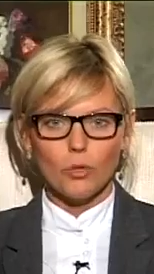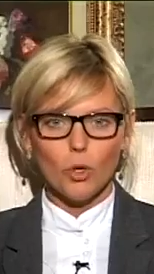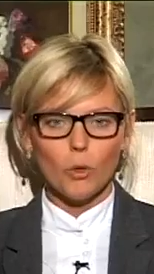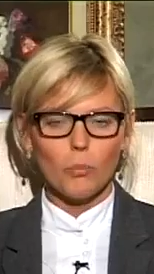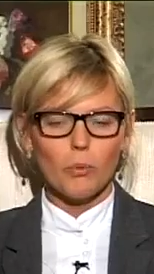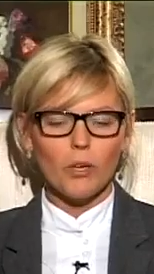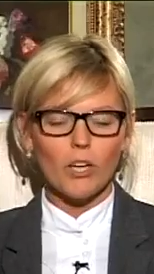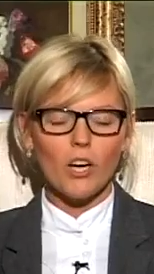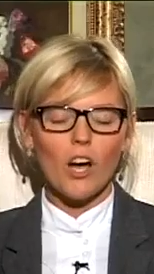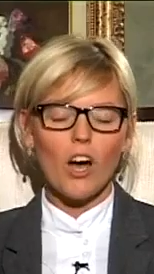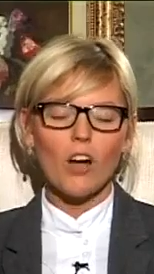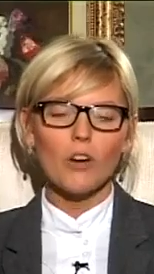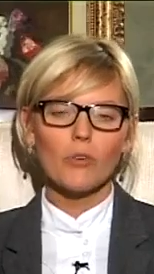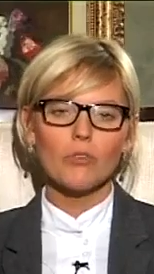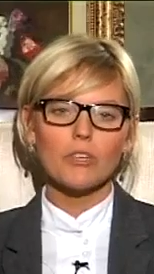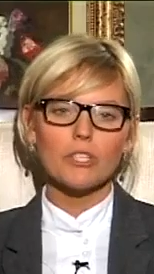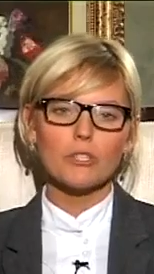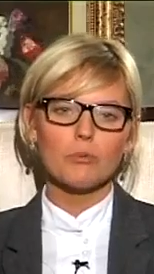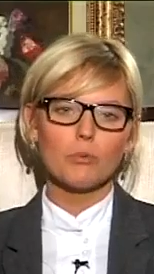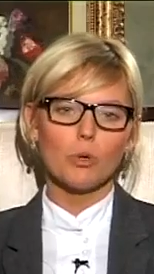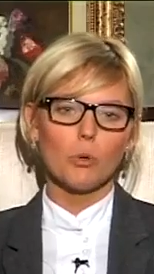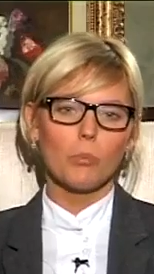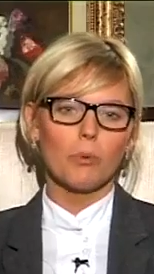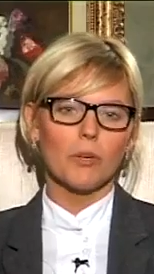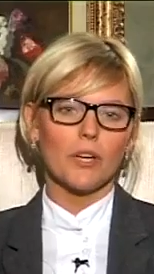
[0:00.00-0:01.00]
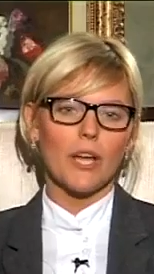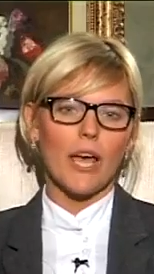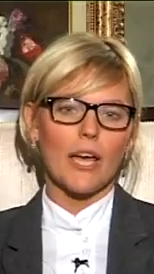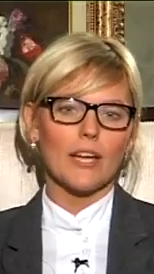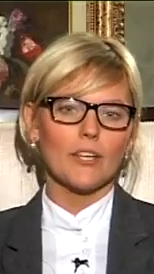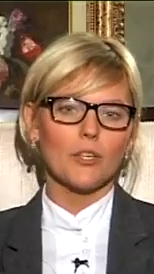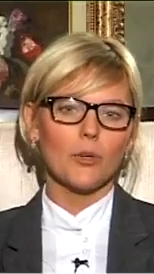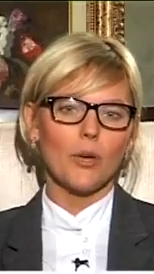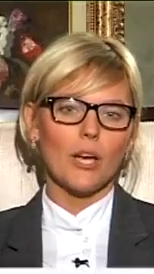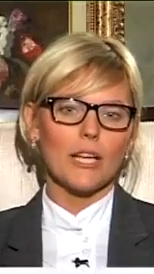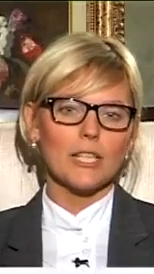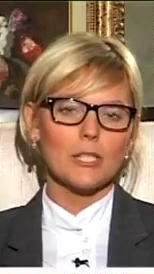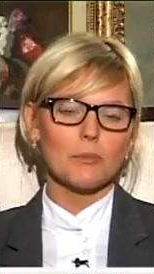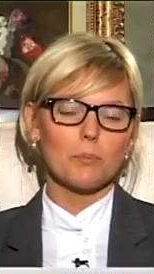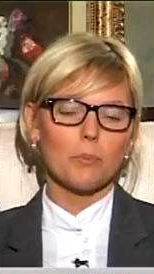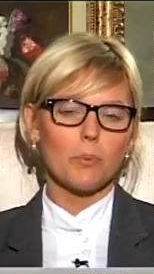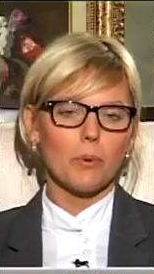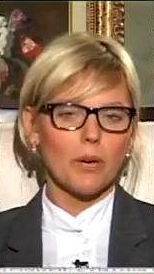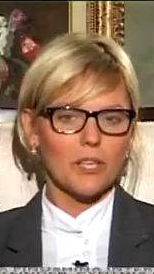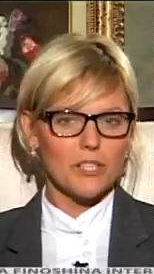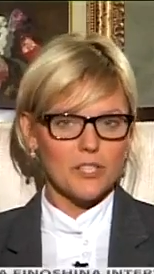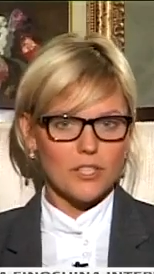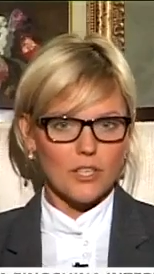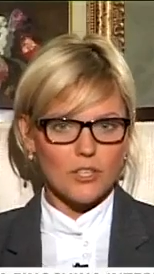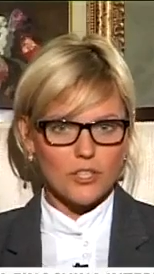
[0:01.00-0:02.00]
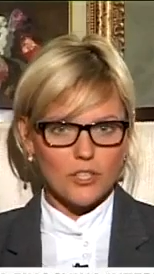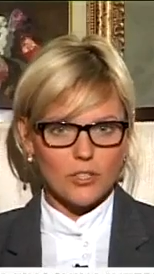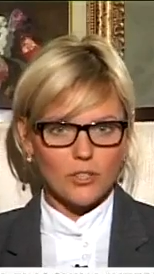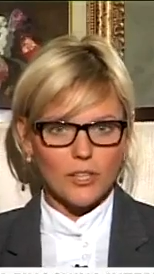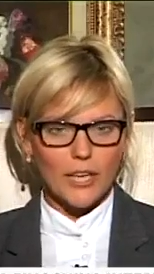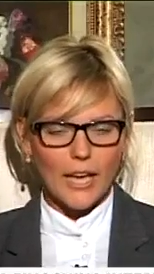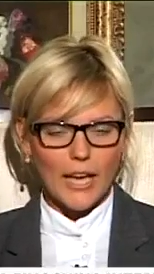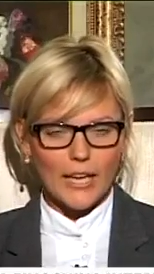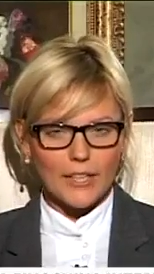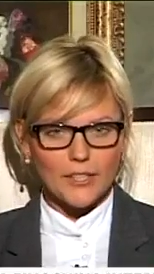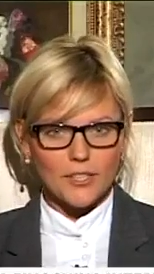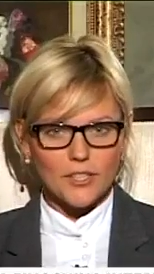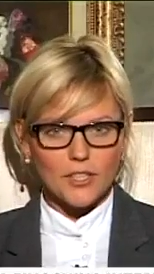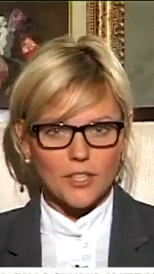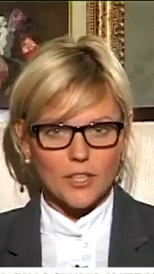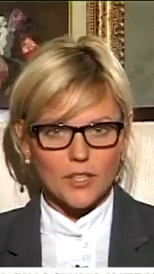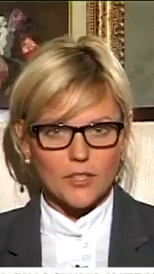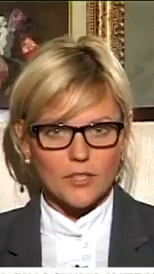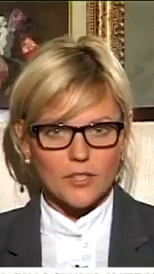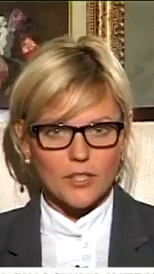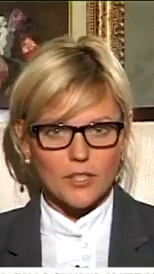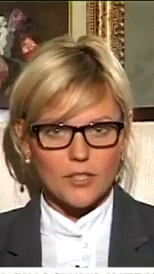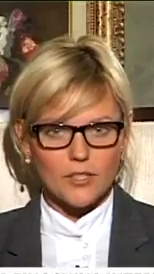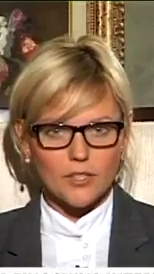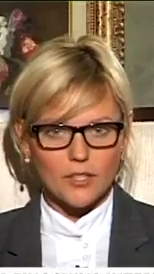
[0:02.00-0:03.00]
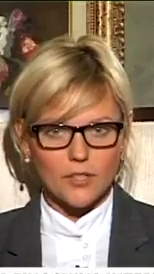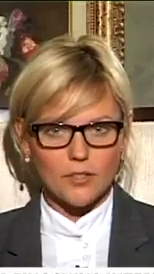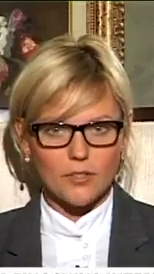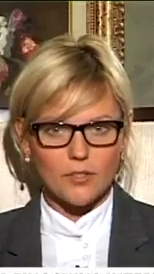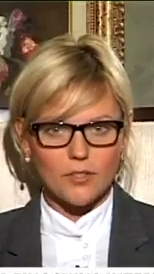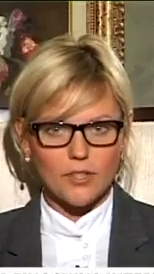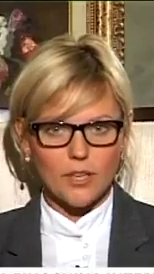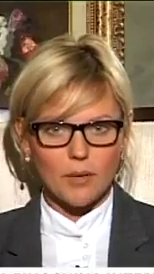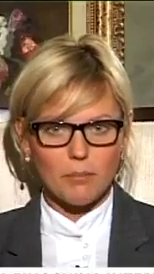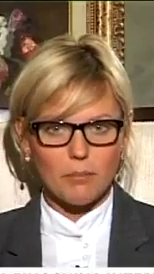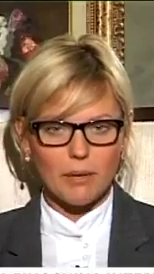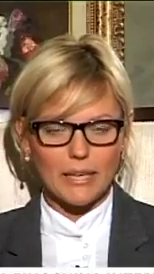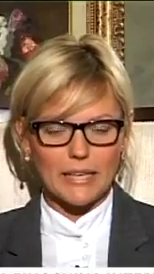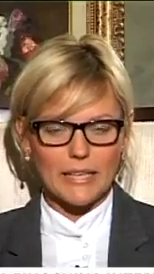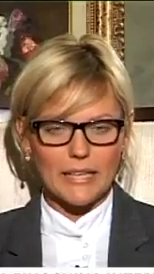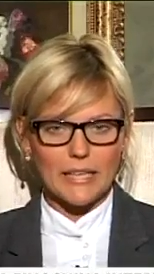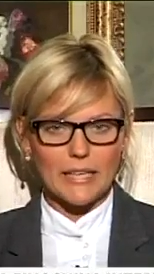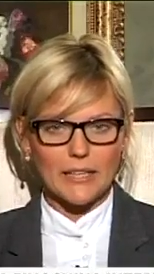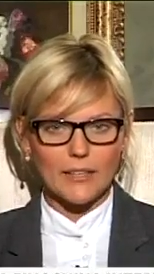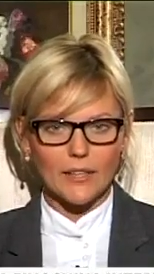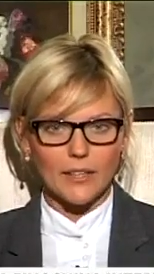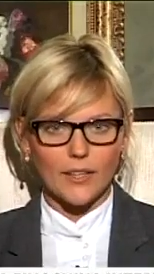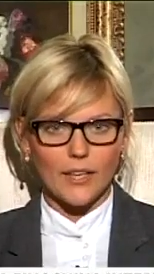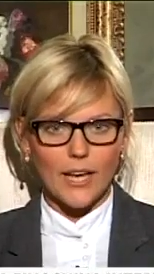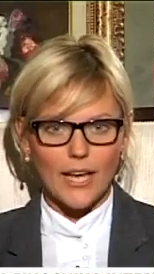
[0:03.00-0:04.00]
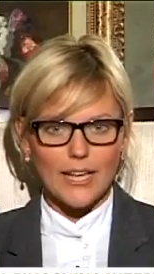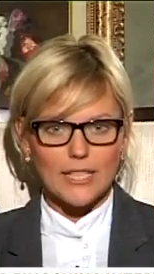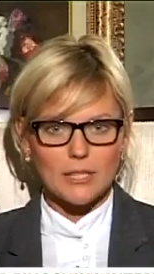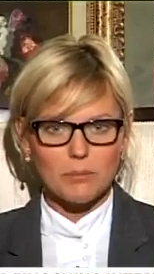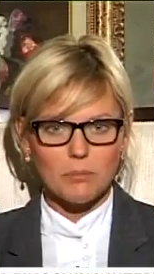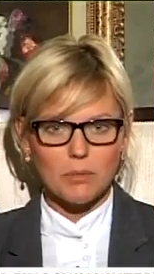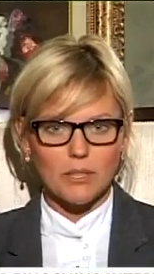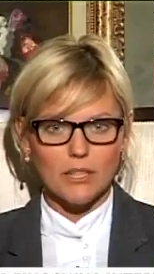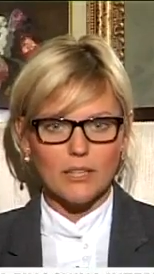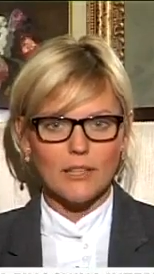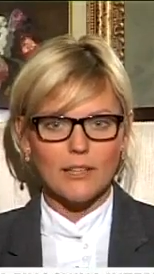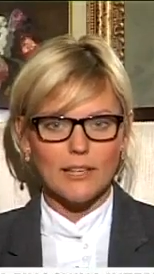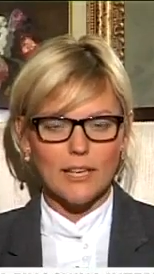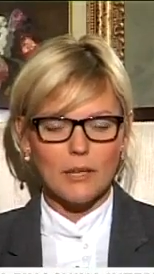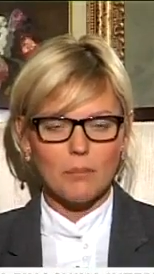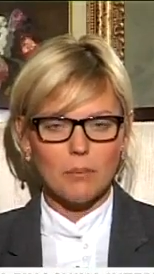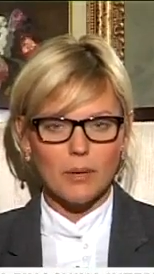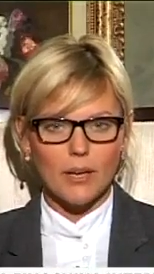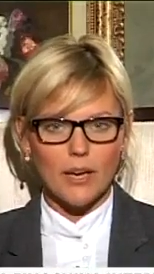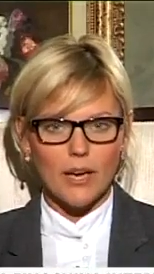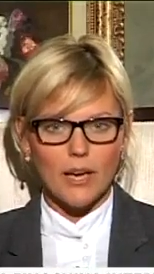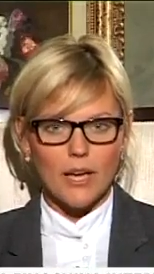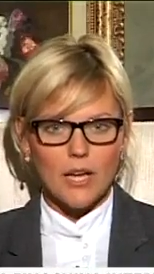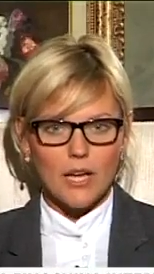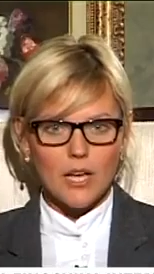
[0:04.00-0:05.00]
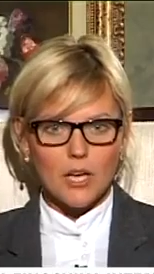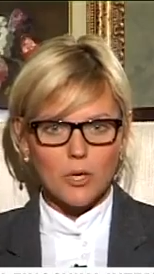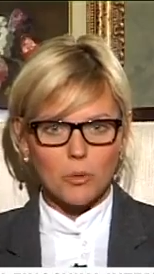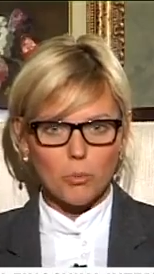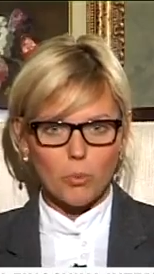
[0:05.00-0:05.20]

Former Congresswoman and U.S. presidential candidate Cynthia McKinney has been in Libya